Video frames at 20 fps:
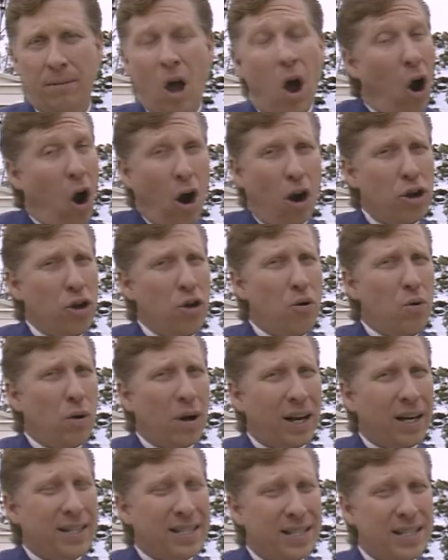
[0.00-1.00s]
are you
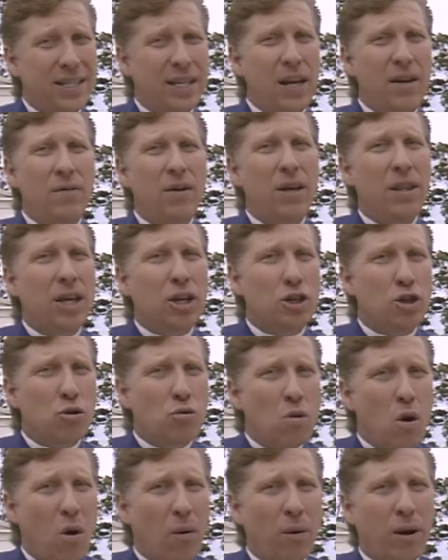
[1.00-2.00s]
conceiving that
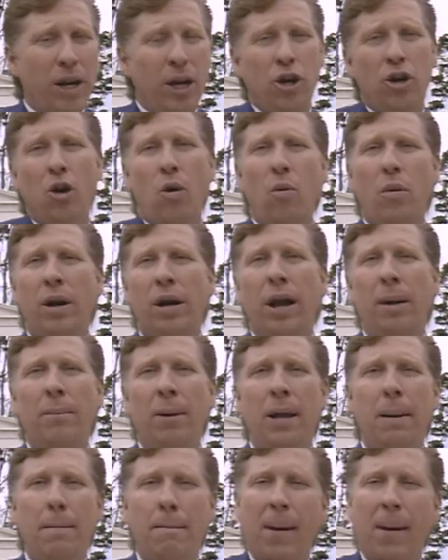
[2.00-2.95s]
you already know what I mean